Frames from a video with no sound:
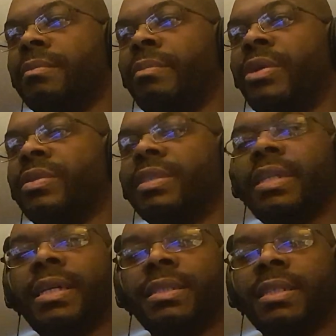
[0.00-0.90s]
Mirror's
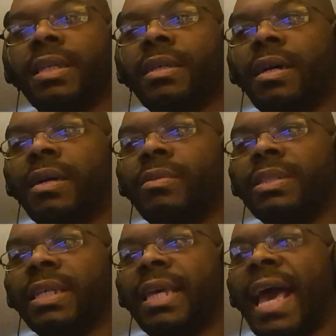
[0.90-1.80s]
Edge, was
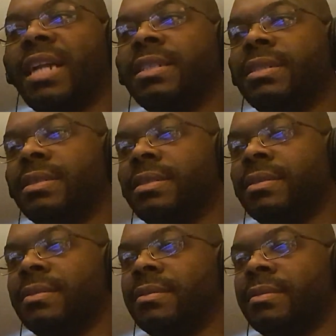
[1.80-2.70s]
it Catalyst?
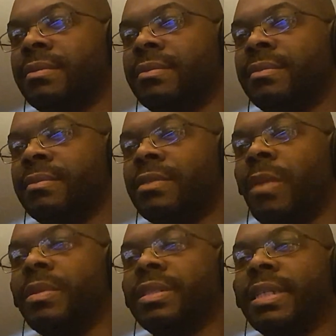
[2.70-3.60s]
I
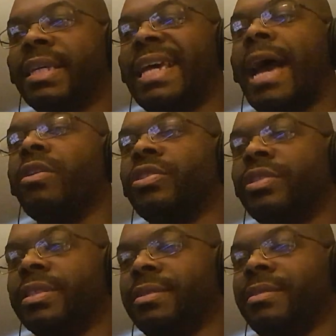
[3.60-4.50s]
almost said
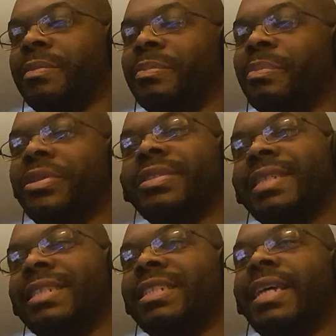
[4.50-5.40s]
Calculus. Mirror's
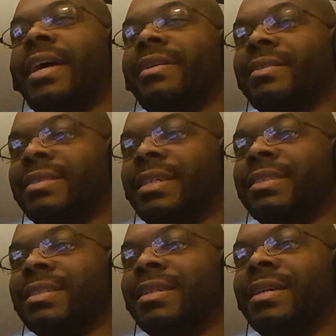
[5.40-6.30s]
Edge Calculus,
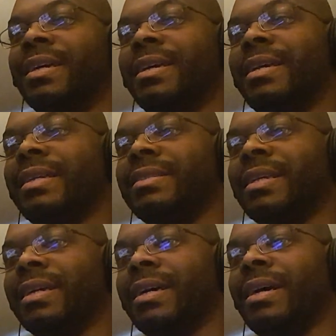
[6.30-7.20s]
yes. It's
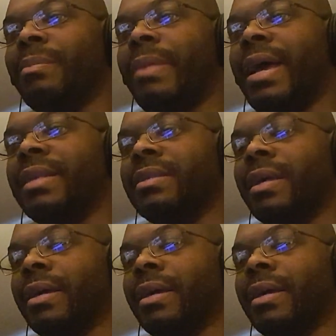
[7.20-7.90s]
like math.